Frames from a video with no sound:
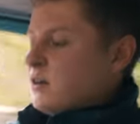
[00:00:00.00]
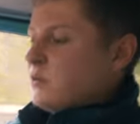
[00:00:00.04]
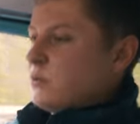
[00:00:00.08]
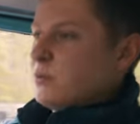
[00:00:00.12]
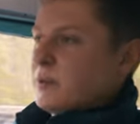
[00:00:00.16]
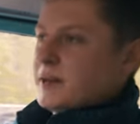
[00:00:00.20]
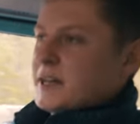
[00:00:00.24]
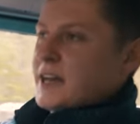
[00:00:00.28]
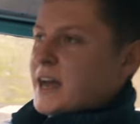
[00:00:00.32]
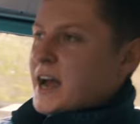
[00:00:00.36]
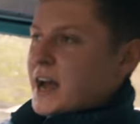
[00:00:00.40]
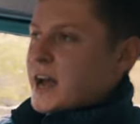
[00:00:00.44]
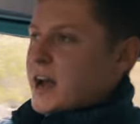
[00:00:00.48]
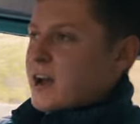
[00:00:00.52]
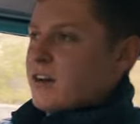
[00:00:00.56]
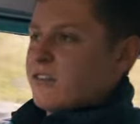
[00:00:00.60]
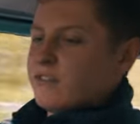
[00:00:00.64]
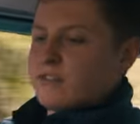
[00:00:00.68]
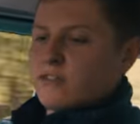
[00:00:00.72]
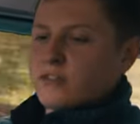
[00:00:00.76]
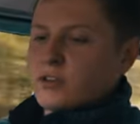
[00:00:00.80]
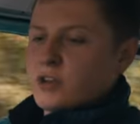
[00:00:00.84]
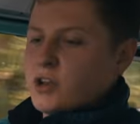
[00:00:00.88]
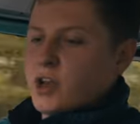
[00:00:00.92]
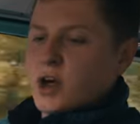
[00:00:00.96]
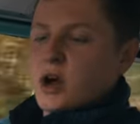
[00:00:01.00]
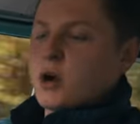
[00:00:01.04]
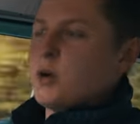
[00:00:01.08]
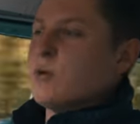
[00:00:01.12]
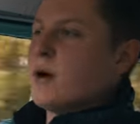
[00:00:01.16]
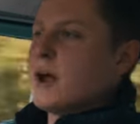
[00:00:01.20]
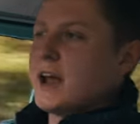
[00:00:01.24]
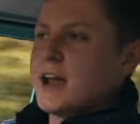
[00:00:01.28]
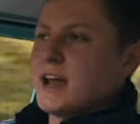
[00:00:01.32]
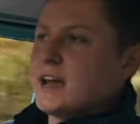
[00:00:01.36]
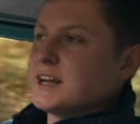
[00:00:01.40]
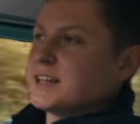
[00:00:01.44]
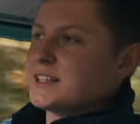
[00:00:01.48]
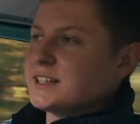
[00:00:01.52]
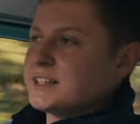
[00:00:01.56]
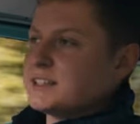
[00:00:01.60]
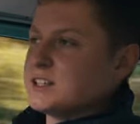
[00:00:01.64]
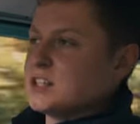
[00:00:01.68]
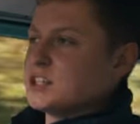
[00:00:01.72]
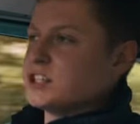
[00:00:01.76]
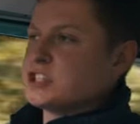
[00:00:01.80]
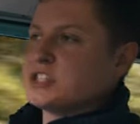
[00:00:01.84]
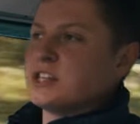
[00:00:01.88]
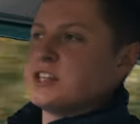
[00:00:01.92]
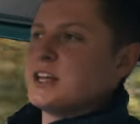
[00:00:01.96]
We have no air
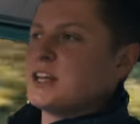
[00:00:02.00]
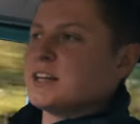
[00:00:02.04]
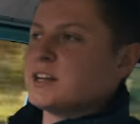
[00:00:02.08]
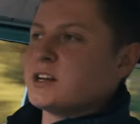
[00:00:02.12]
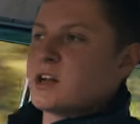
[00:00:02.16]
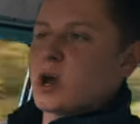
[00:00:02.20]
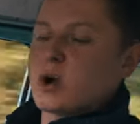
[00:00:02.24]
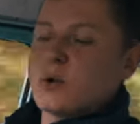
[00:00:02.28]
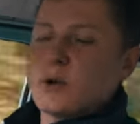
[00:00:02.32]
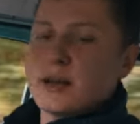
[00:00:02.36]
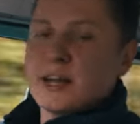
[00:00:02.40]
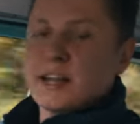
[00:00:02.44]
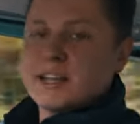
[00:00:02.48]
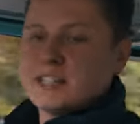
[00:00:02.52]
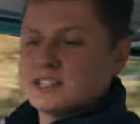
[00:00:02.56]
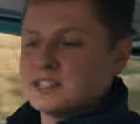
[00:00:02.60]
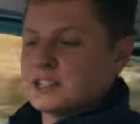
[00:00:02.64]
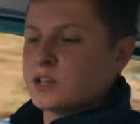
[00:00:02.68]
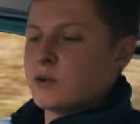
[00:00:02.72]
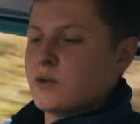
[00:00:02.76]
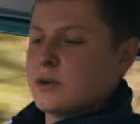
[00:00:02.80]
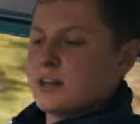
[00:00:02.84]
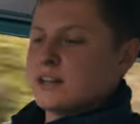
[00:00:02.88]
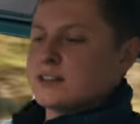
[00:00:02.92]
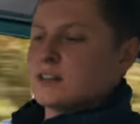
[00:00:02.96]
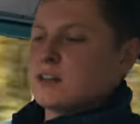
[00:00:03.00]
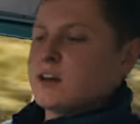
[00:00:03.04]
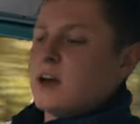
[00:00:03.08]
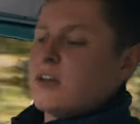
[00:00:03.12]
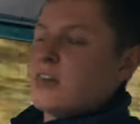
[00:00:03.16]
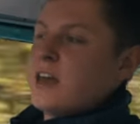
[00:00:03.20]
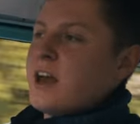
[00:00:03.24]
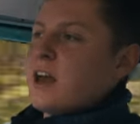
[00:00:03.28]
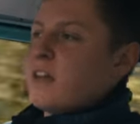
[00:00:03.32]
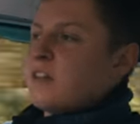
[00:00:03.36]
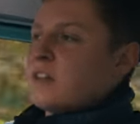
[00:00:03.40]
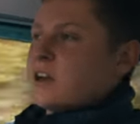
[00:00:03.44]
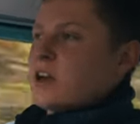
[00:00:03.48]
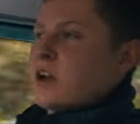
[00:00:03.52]
conditioning, no heating or anything like that.